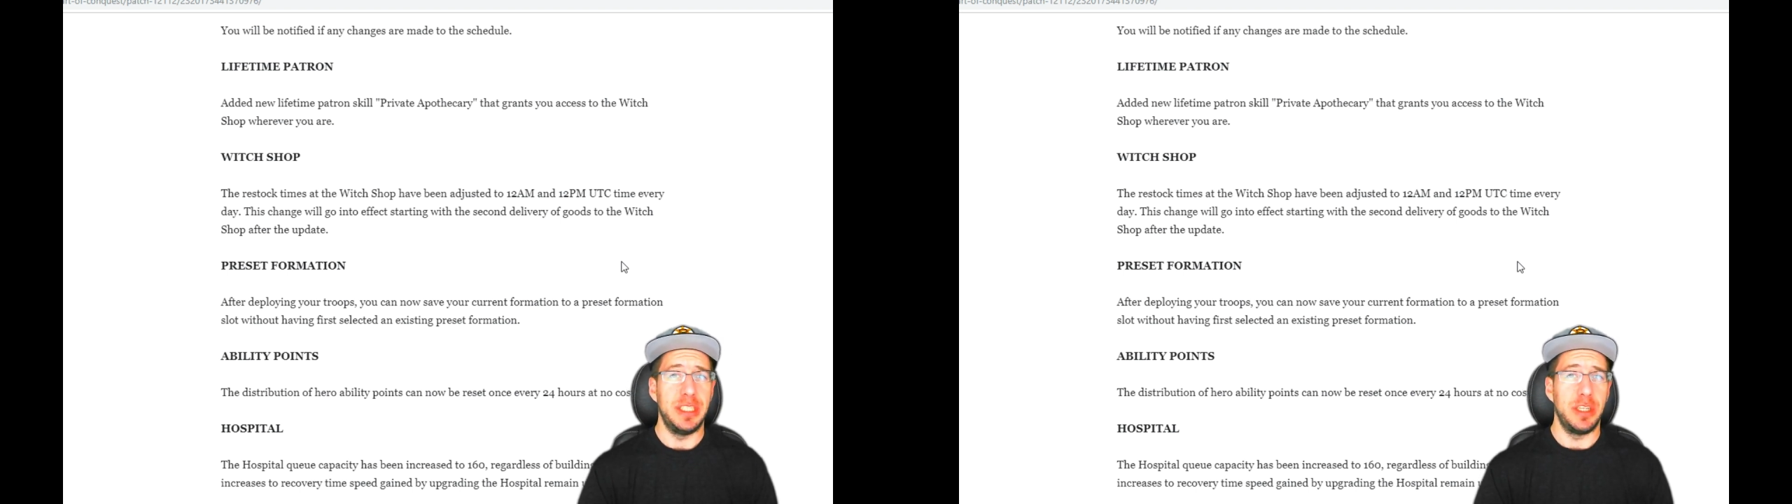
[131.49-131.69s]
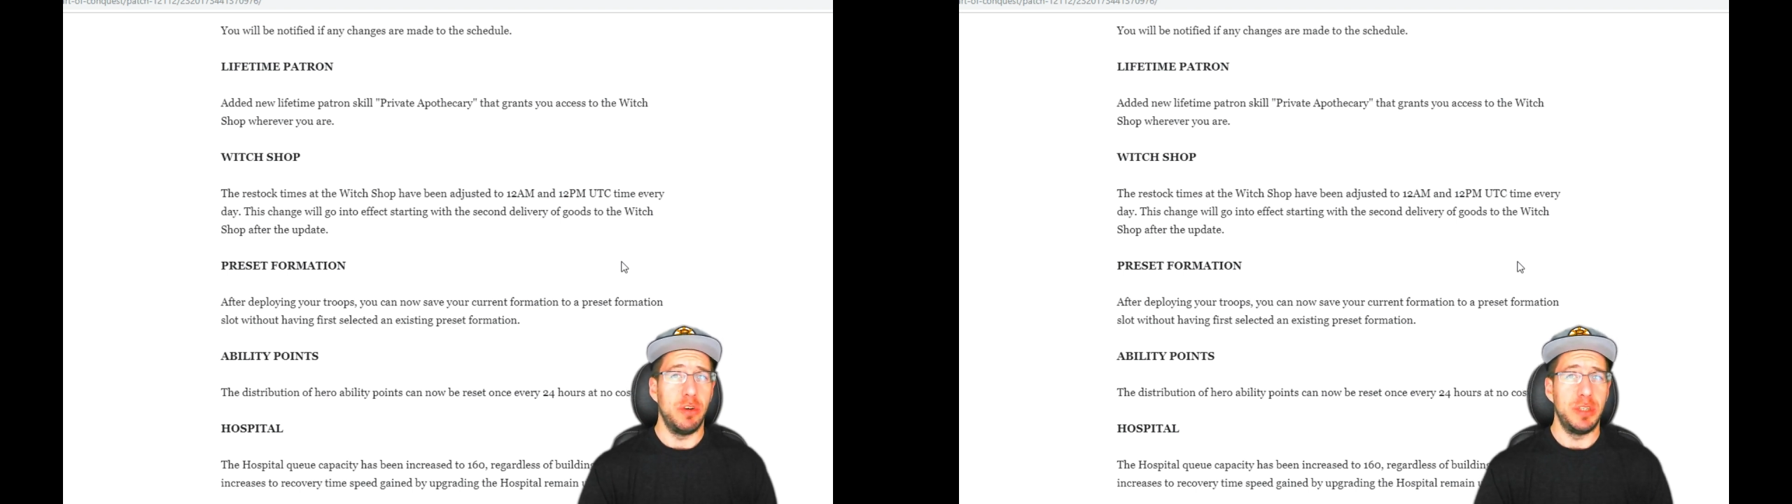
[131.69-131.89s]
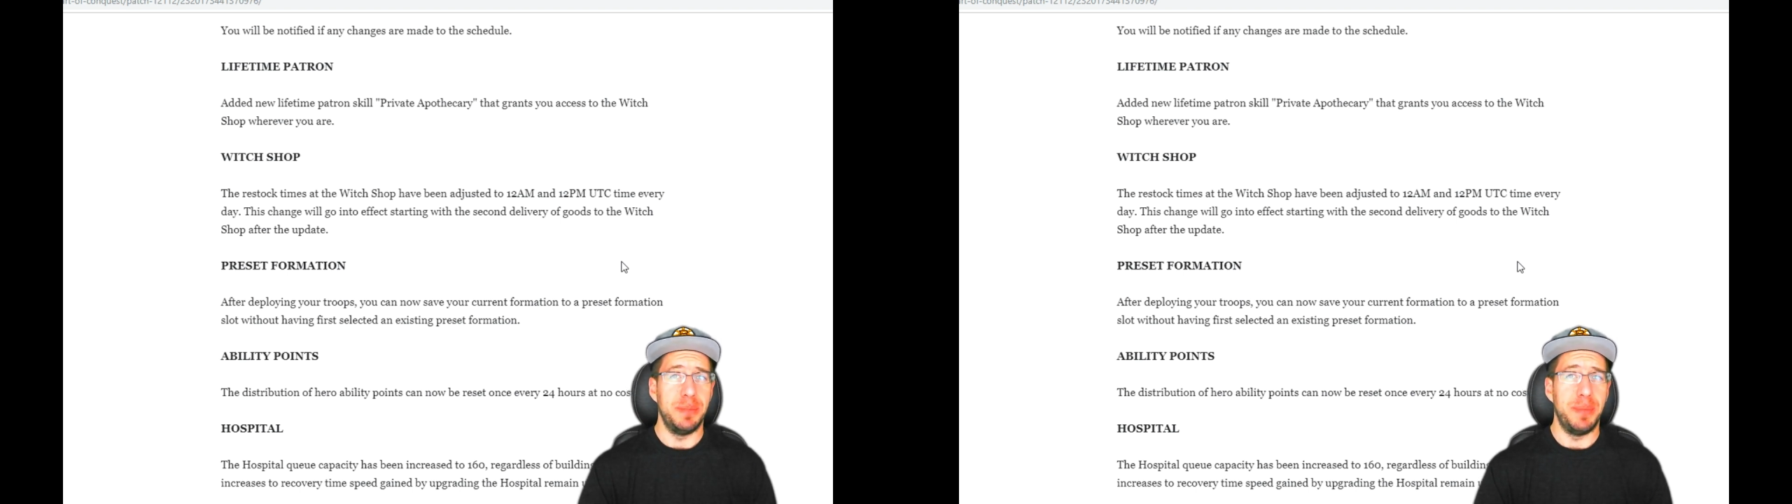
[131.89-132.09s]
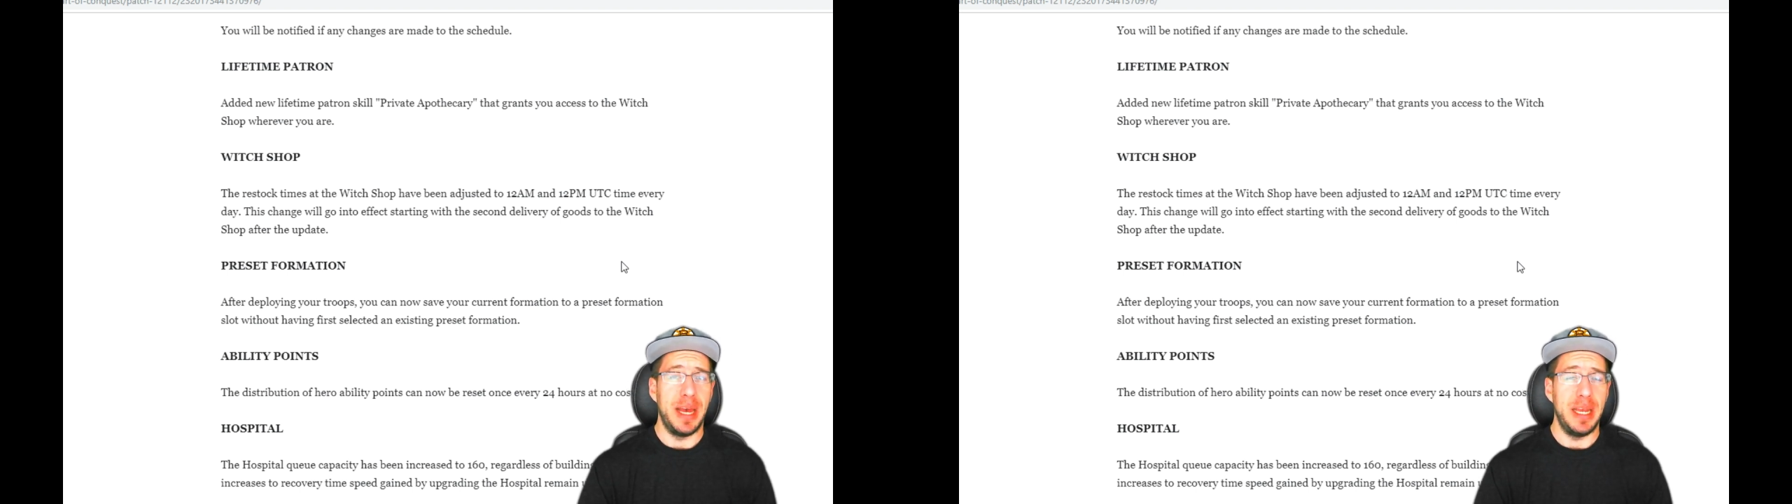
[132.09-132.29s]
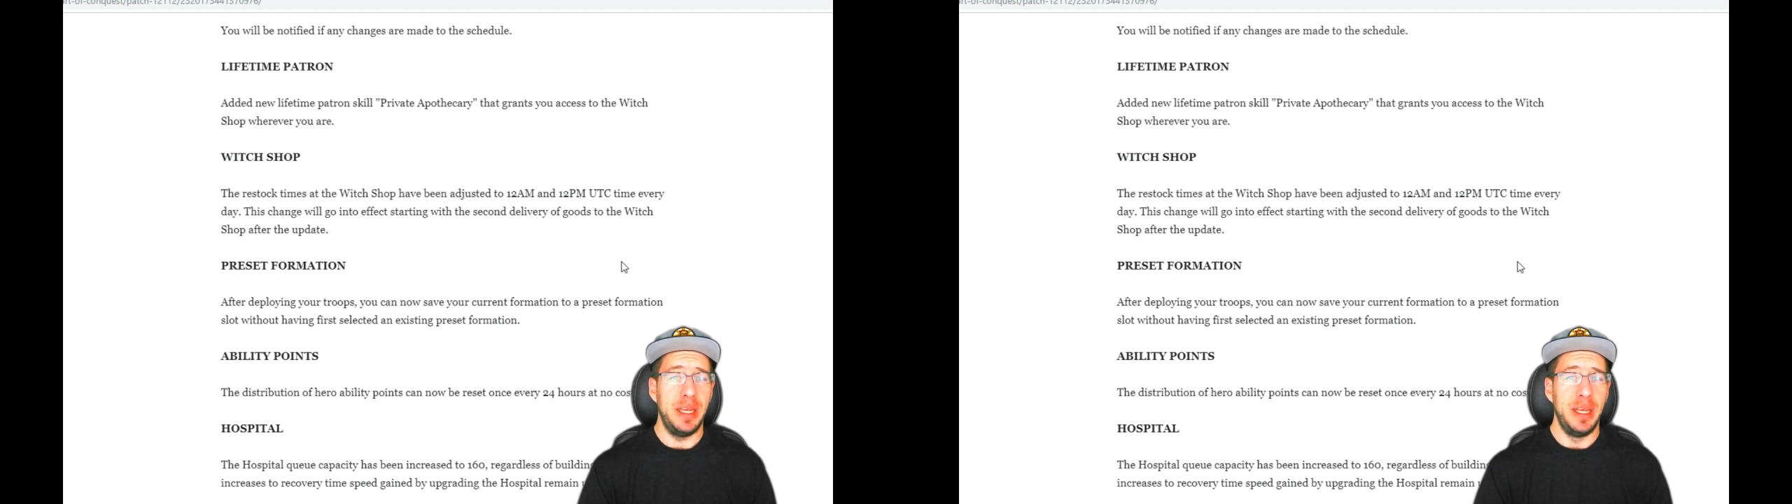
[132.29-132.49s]
to go to
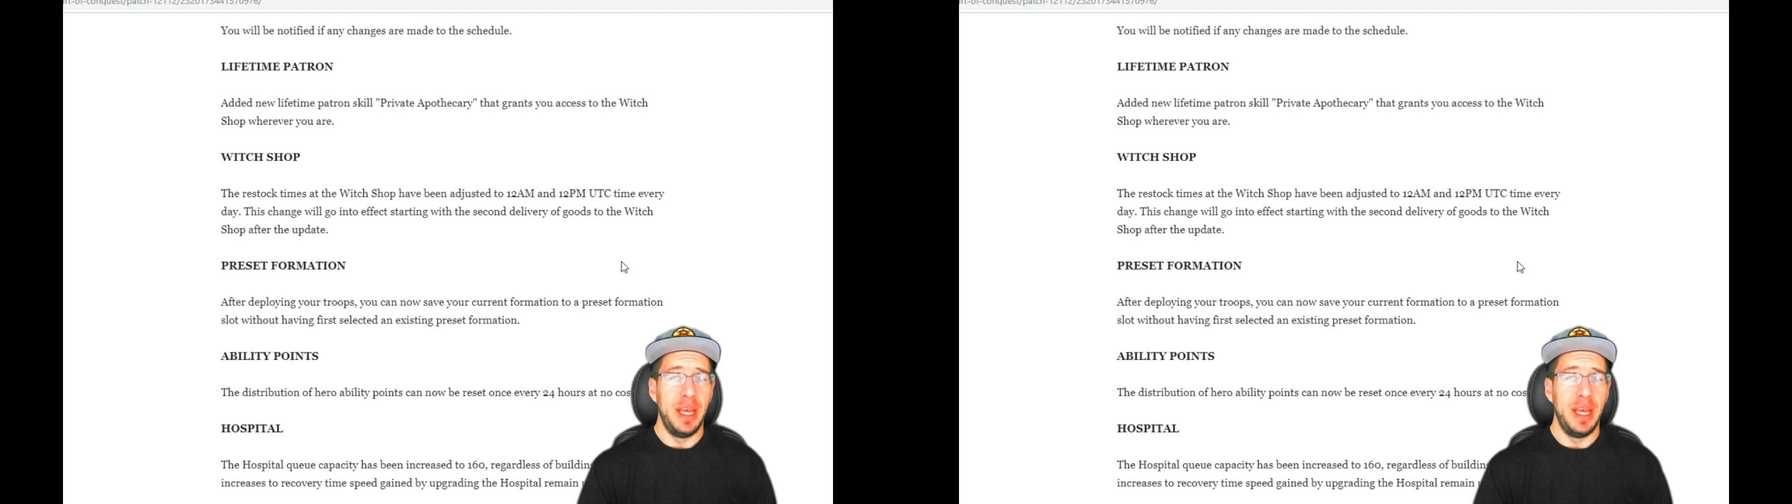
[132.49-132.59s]
bed,